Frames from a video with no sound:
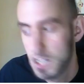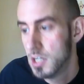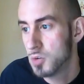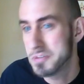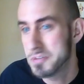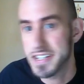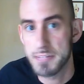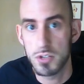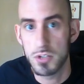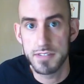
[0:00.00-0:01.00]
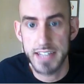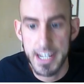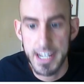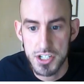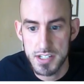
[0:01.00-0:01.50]
We would get some more
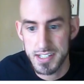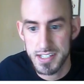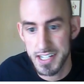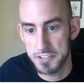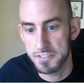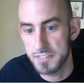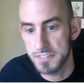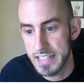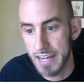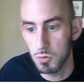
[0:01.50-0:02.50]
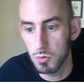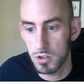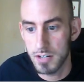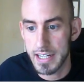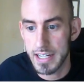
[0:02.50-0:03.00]
invocations, get another feat at
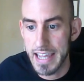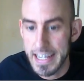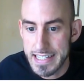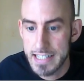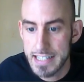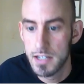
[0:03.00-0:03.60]
Warlock 8.